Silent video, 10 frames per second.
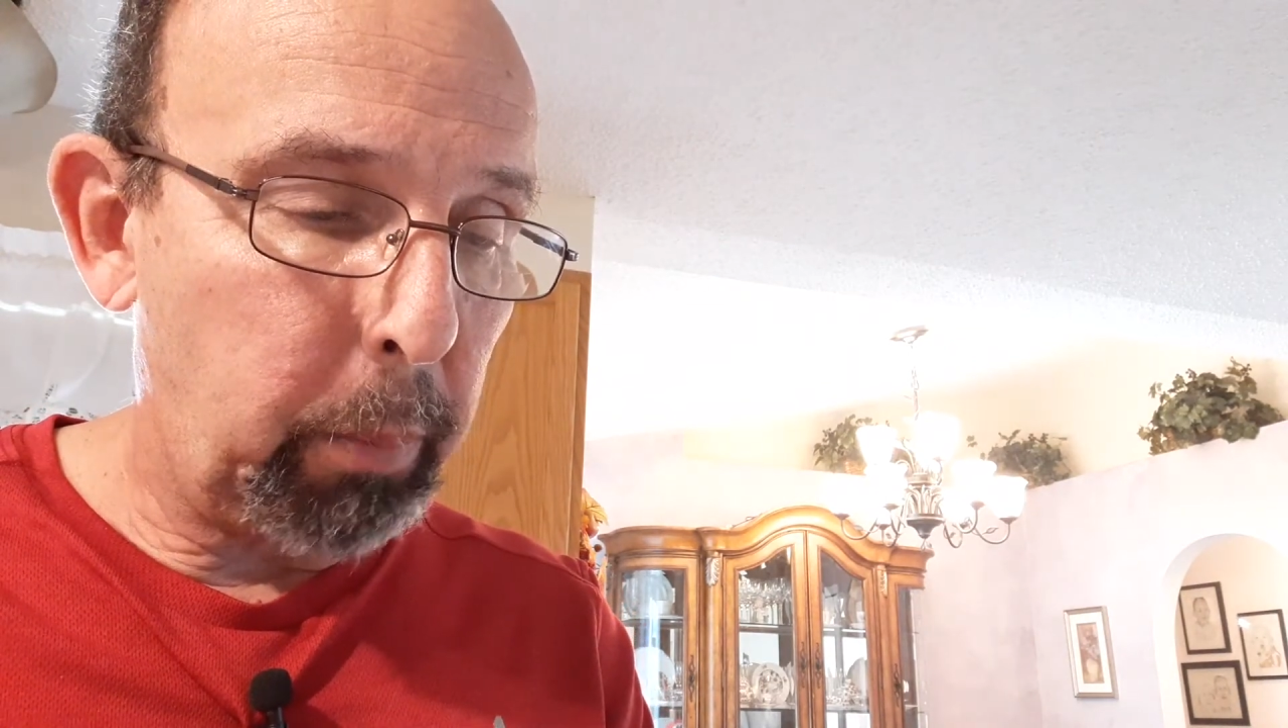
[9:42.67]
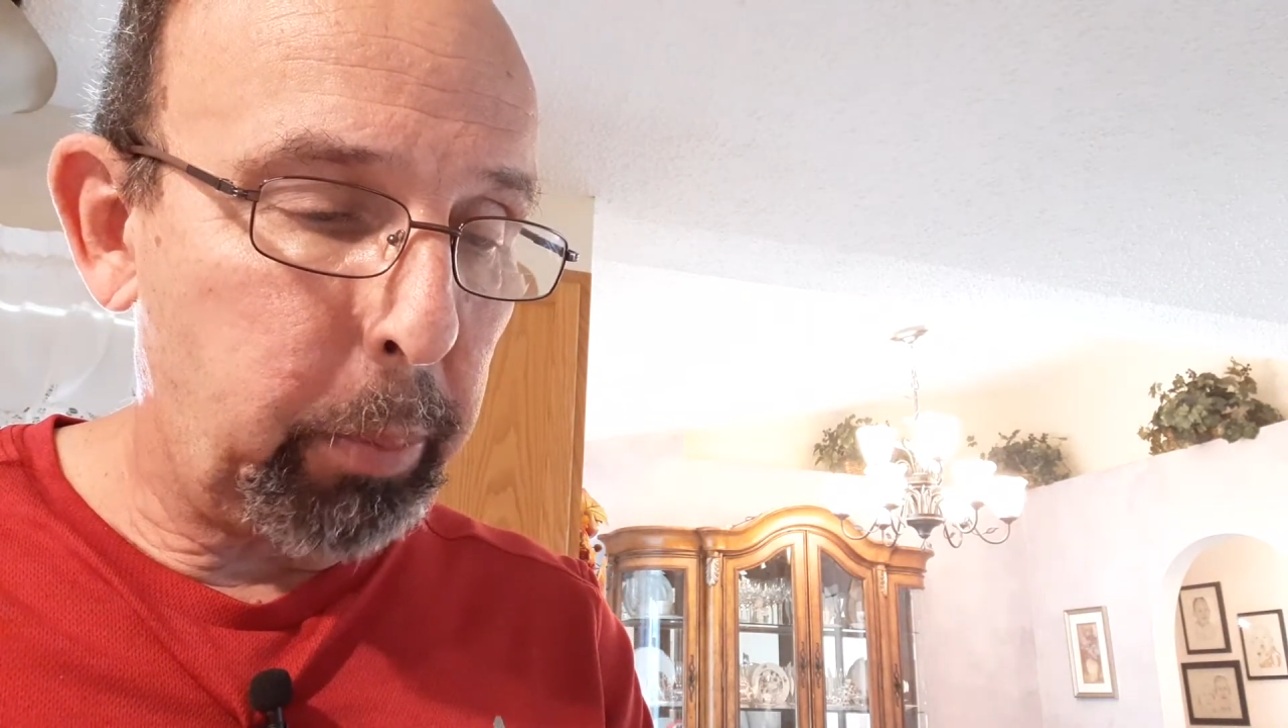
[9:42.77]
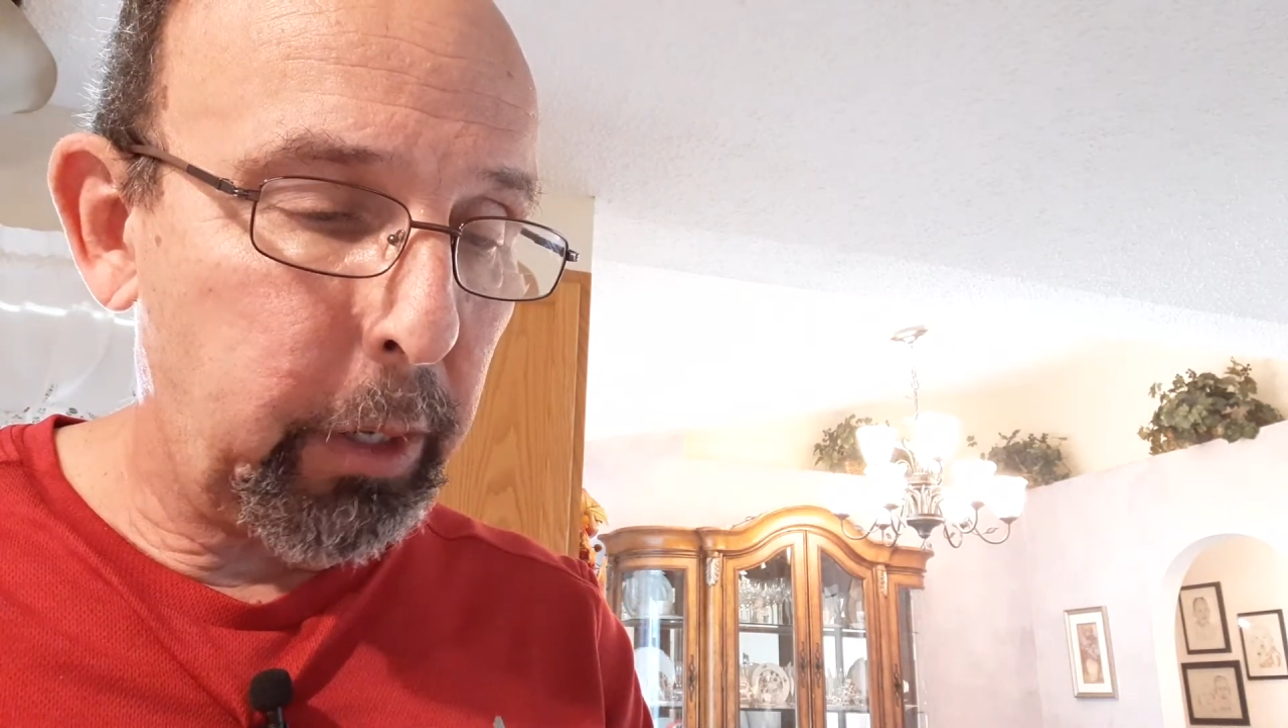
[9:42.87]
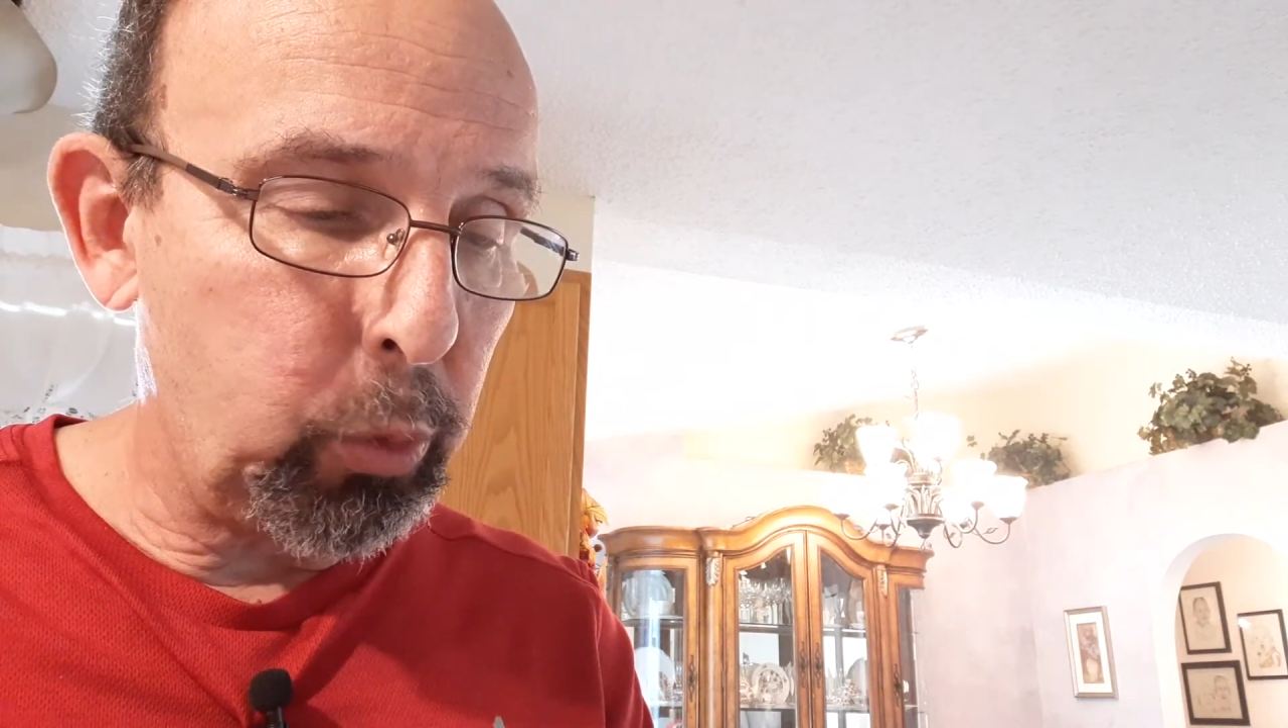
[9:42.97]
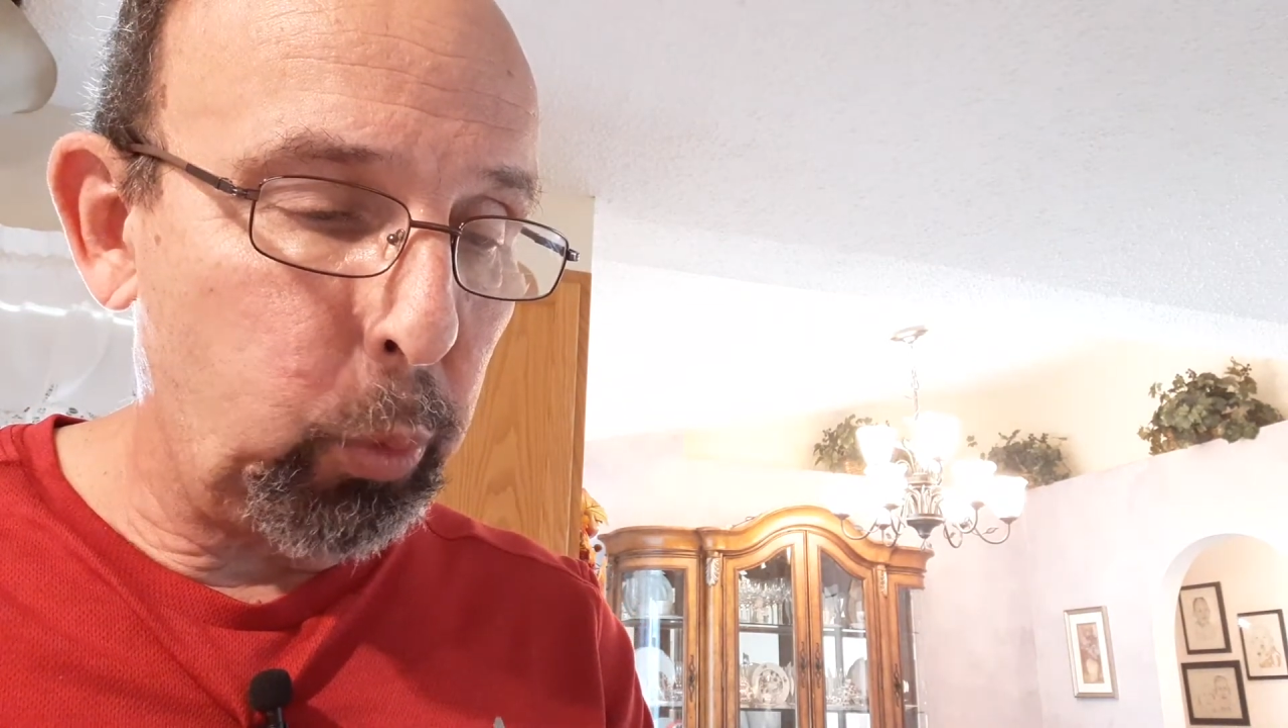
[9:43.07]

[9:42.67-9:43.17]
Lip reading: page